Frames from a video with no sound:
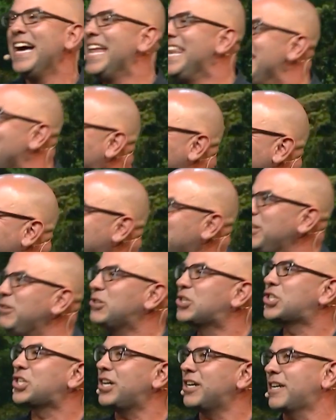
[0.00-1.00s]
Another
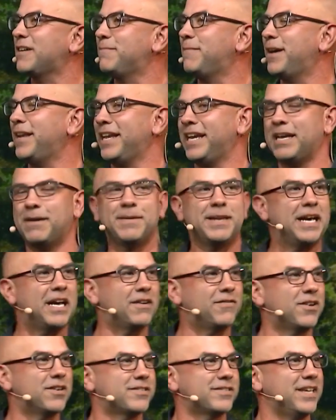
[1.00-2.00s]
huge chunk of money coming
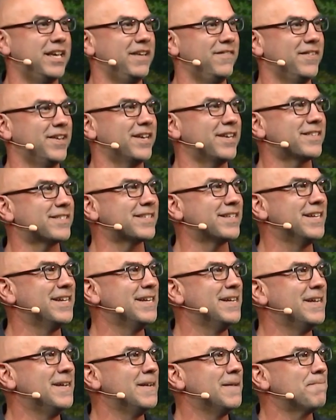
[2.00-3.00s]
out of our savings.
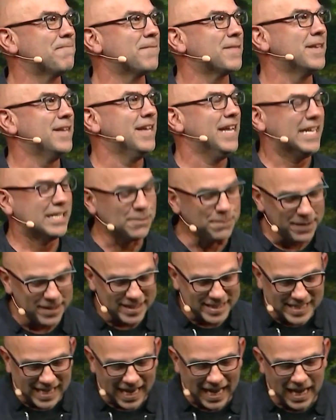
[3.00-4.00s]
And so by
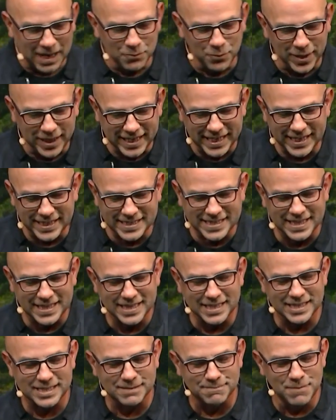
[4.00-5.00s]
the time we get to
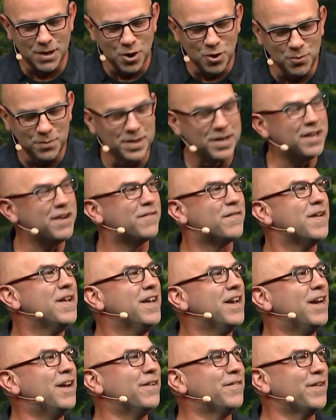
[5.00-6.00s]
this moment of
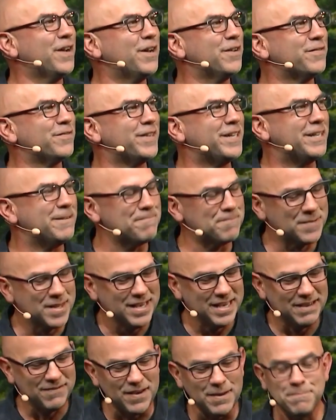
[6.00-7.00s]
of of, um,
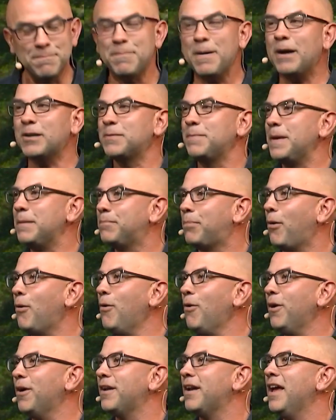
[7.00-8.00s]
of him about to be
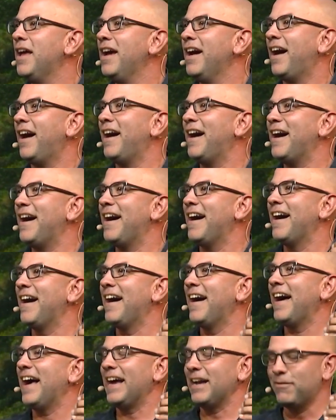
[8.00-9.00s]
born, uh,
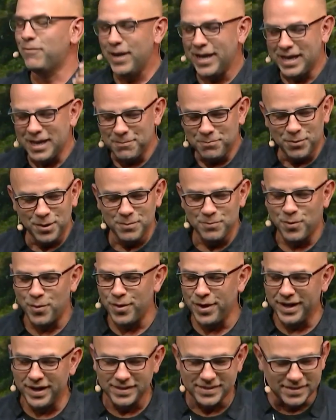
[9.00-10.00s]
I wake up one
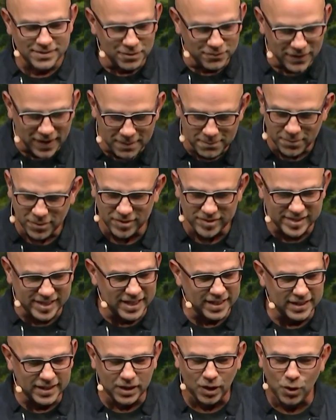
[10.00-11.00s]
morning, it's November, it's
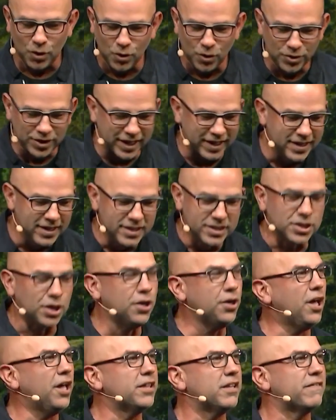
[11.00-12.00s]
getting cold. I
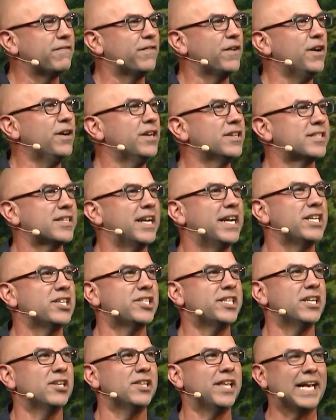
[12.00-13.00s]
turn on the furnace and I
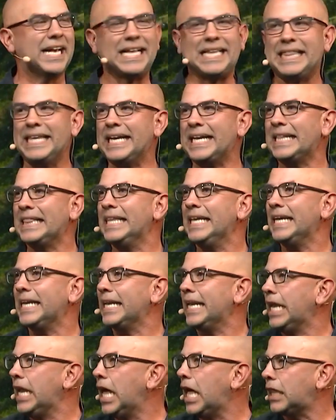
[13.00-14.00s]
just hear like click, click,
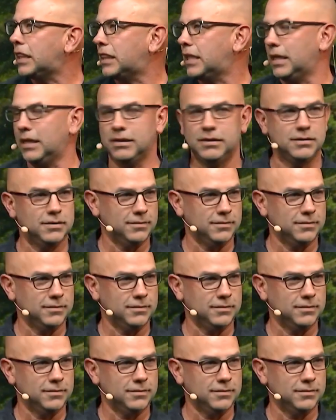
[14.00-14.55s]
nothing.